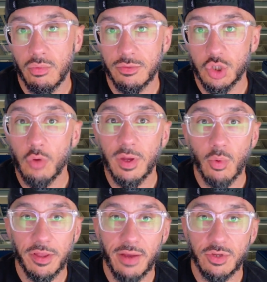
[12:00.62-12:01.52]
show me
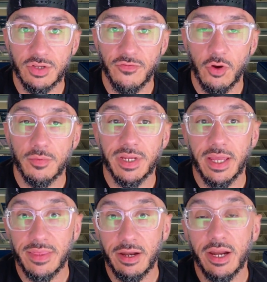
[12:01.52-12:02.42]
where that was confirmed,
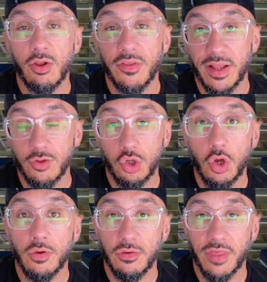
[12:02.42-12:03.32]
and then it'll then
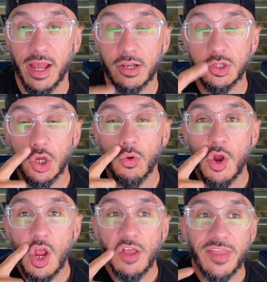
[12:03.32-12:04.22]
show you that. So
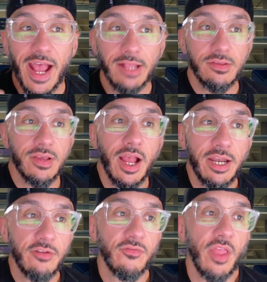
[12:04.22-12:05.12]
that's
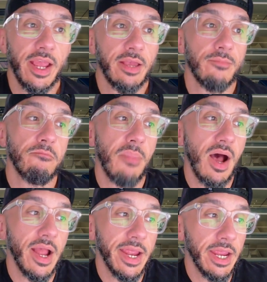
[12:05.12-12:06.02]
kind of like
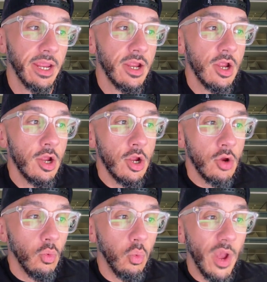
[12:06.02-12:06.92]
my
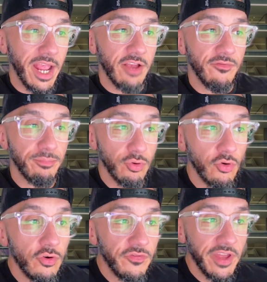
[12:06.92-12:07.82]
way of
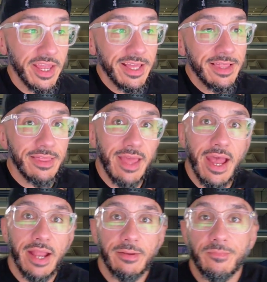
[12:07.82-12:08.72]
proving
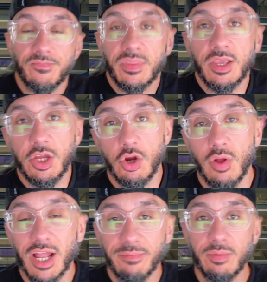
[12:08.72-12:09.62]
that, a
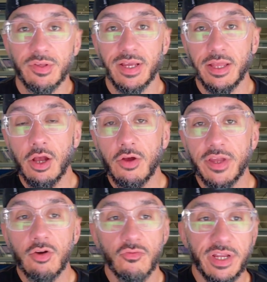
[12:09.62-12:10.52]
lot of people say like, oh,
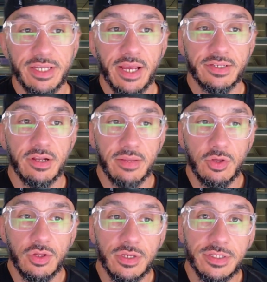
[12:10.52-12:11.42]
they don't read text on
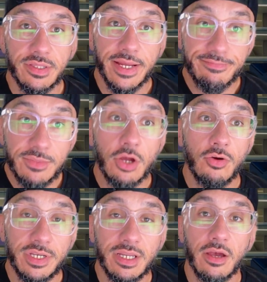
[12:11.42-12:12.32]
images. Like,
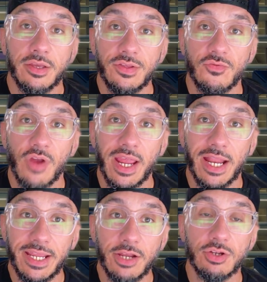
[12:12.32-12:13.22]
no, it does. Right.
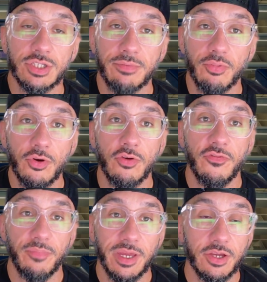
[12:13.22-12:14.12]
And here's the
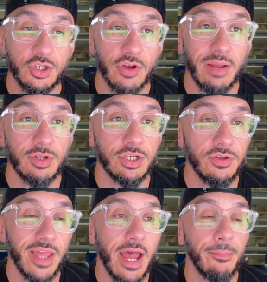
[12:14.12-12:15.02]
proof because you're able to do
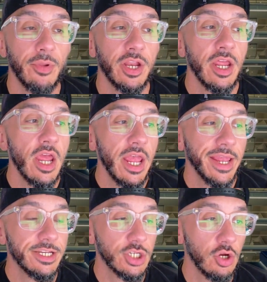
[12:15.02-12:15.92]
that. But
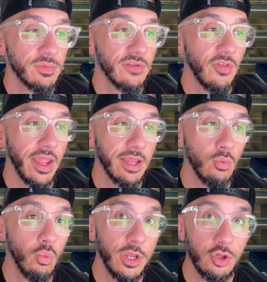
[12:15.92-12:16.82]
in terms of like
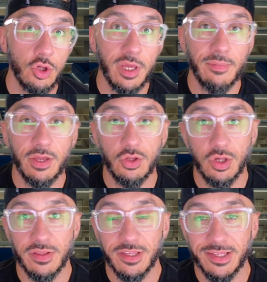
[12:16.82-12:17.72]
which image
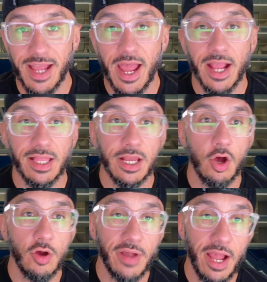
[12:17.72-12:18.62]
in the stack, like
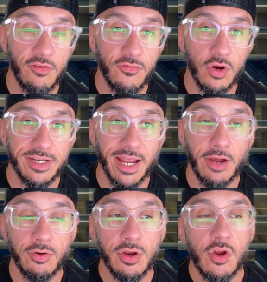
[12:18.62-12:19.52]
how far
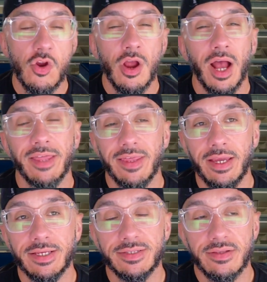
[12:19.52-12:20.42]
down, I
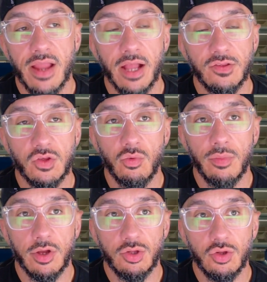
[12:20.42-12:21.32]
think is not so
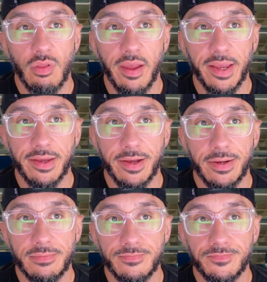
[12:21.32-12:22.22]
much like,
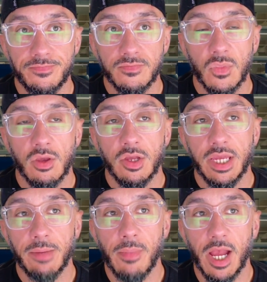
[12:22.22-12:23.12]
in
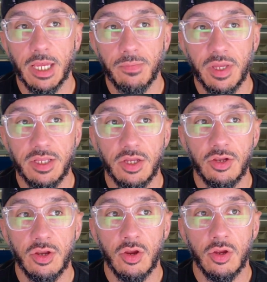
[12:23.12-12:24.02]
my
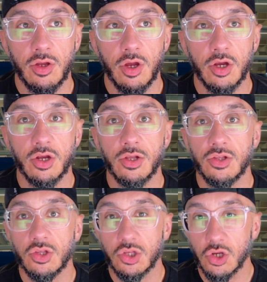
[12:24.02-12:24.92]
opinion, a
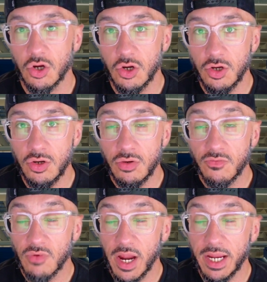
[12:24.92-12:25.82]
concern,
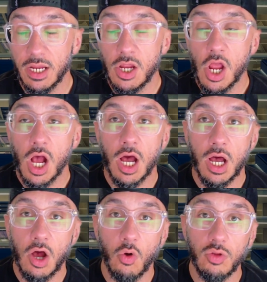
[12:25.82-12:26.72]
right?
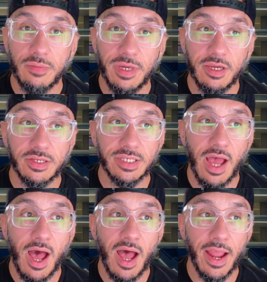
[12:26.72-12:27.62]
Only because
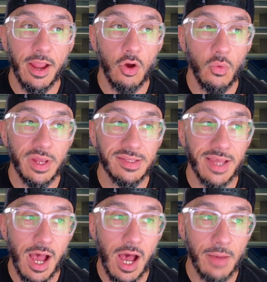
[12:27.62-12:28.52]
I always
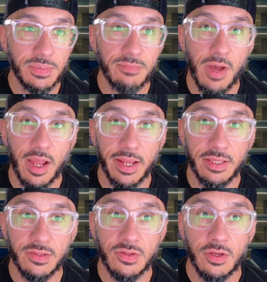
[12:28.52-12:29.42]

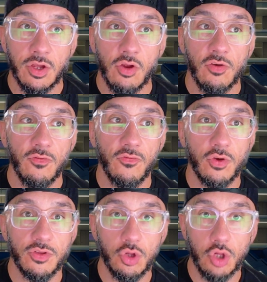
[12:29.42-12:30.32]
optimize
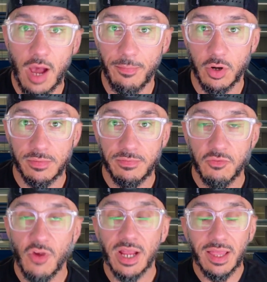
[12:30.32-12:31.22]
for the shopper,
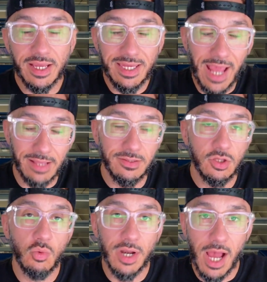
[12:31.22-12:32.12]
right? Like, yes,
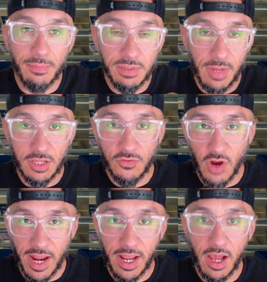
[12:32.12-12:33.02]
you want to optimize for
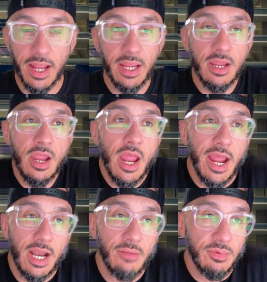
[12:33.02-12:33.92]
AI
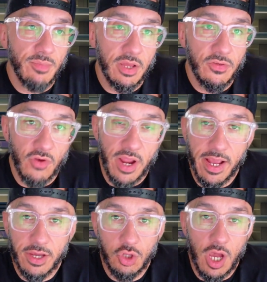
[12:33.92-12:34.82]
and optimize for
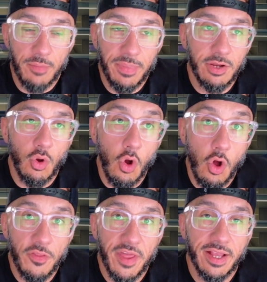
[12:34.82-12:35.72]
AI shopping and
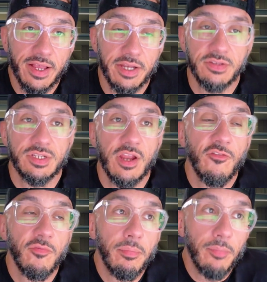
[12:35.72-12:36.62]
all that kind of
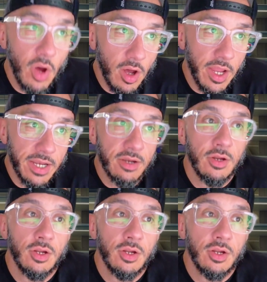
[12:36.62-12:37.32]
stuff, but